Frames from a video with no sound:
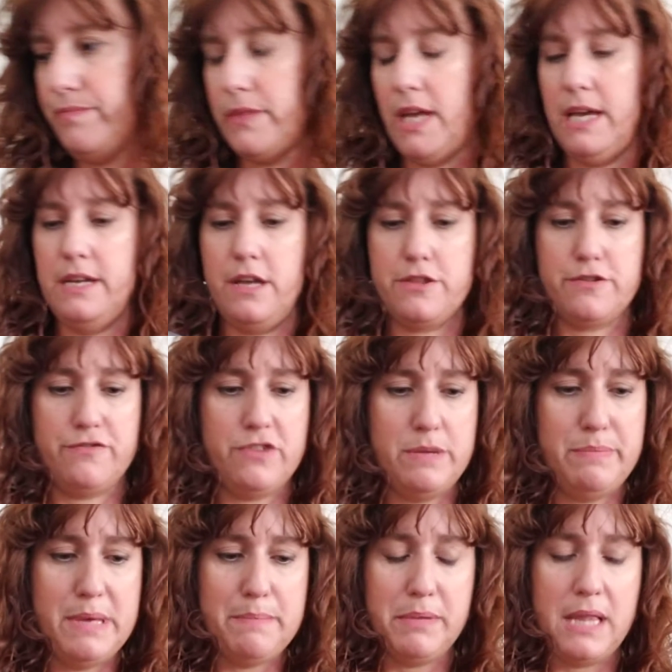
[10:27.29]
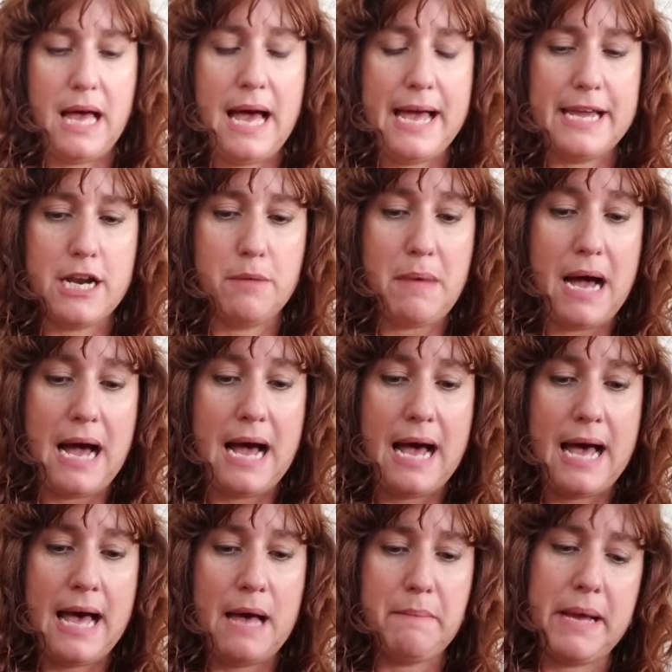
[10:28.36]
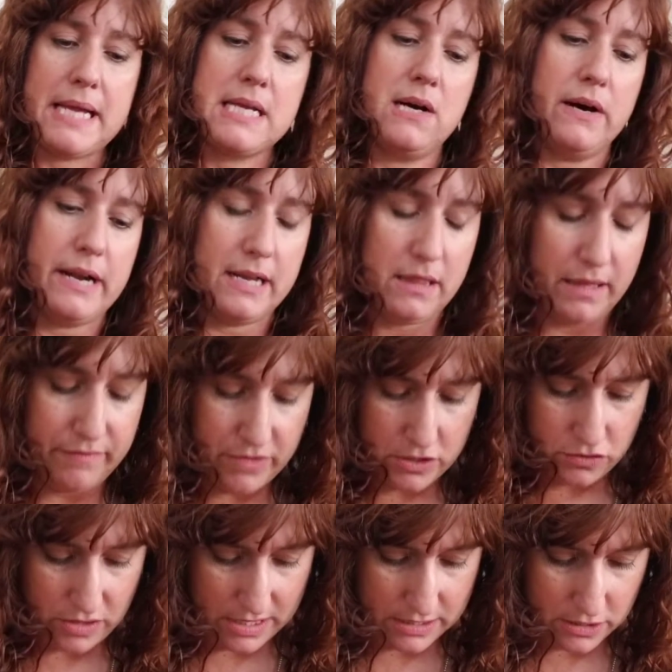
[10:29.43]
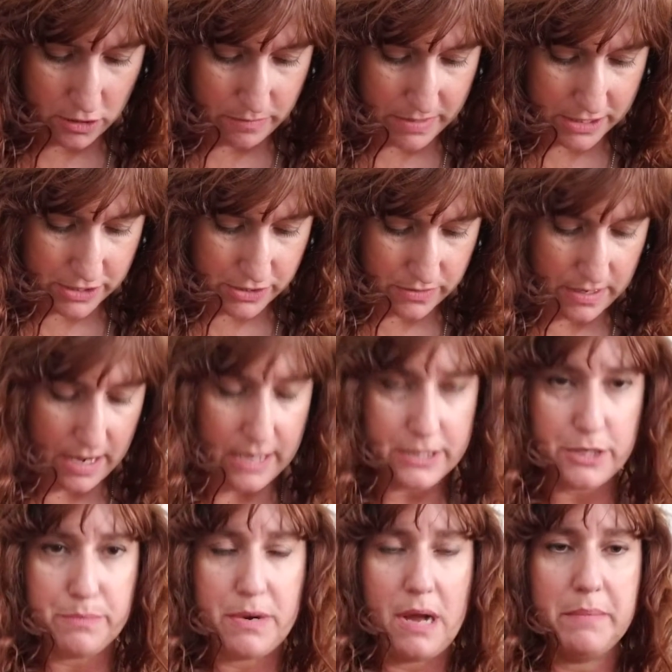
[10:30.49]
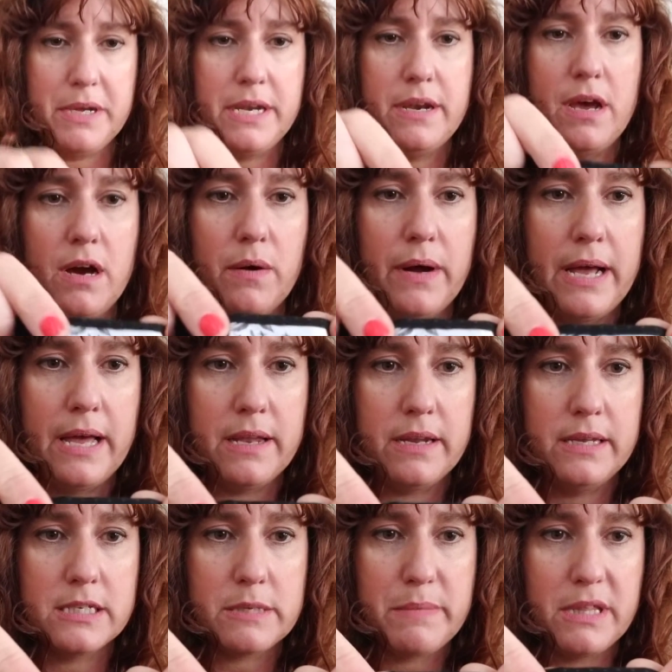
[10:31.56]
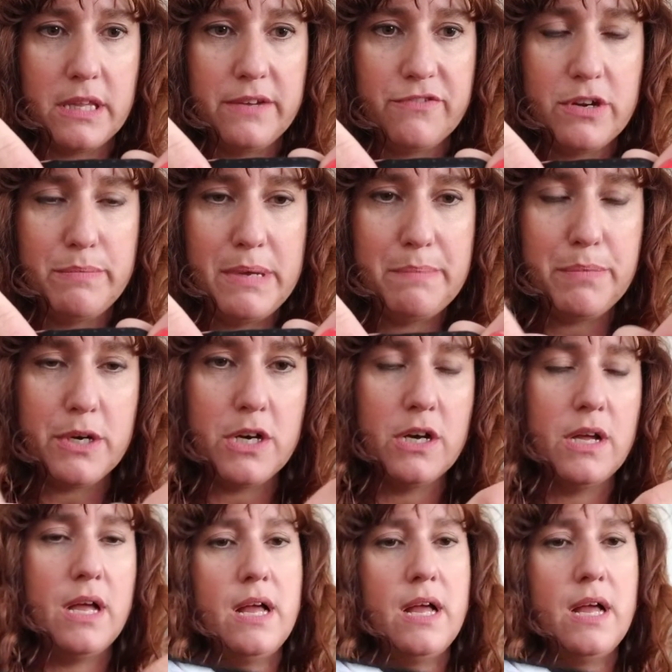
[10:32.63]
Another Free People item. Oh my God, I love this dress so much, you guys. You probably know it. Intimately Free People.